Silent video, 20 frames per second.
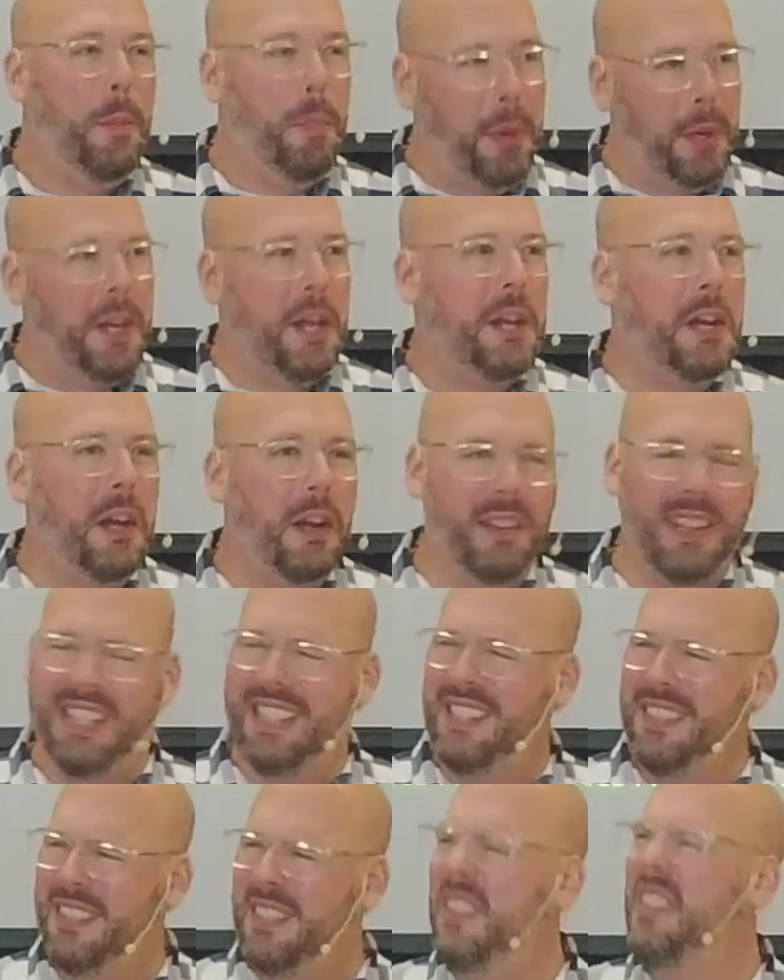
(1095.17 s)
put on our
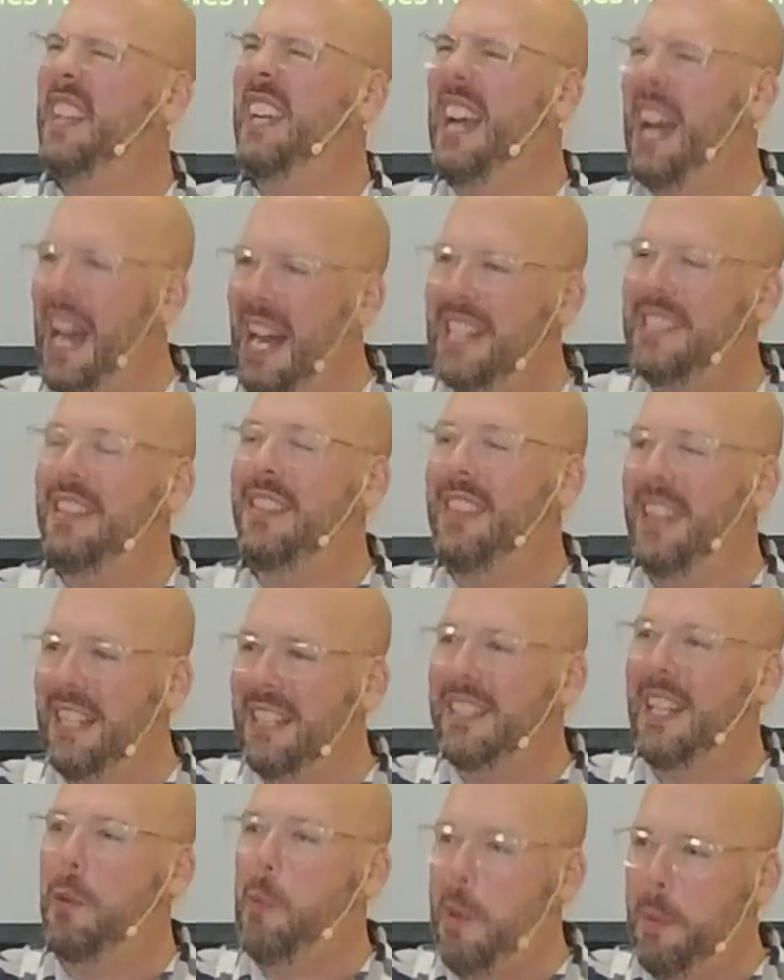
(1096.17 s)
lists and the kinds of
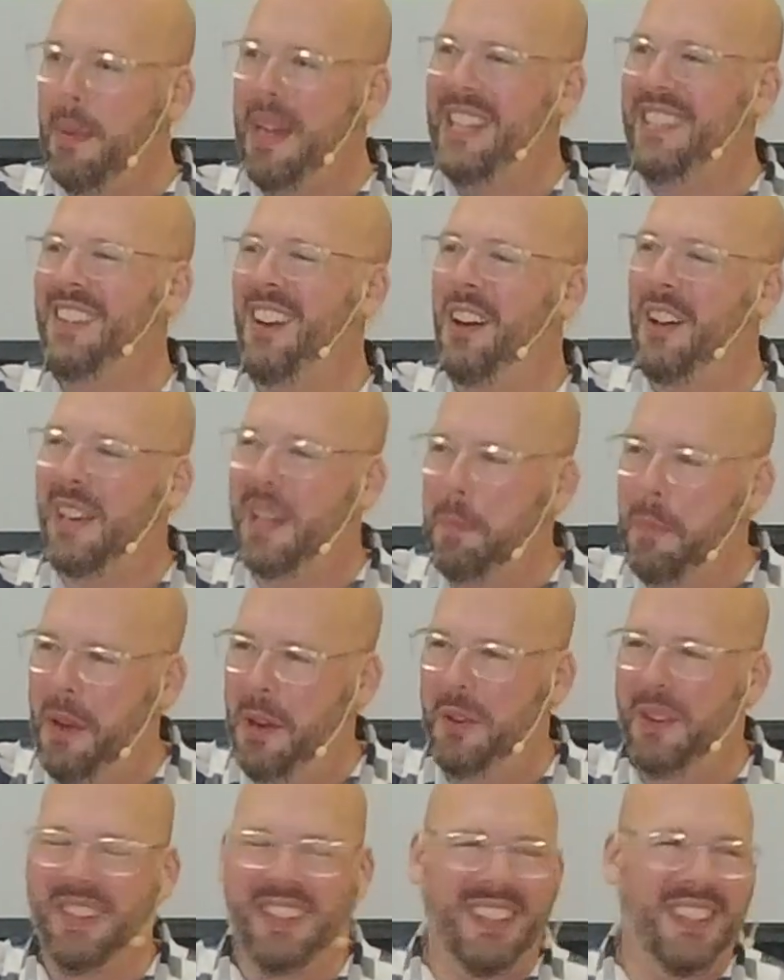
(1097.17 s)
things that we might talk
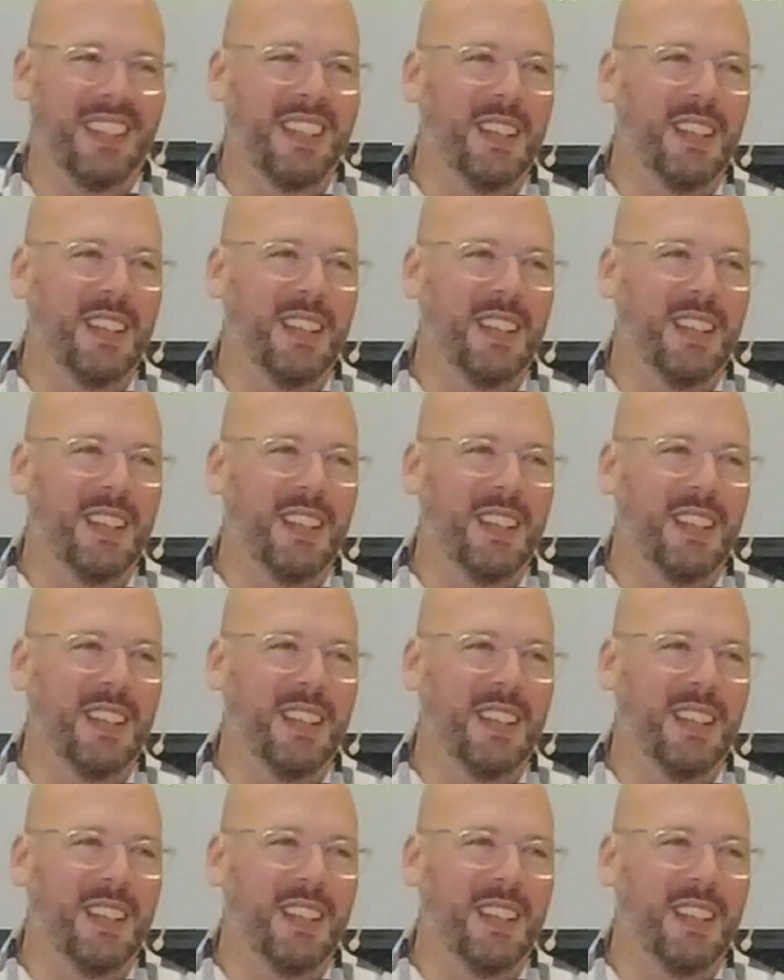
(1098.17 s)
about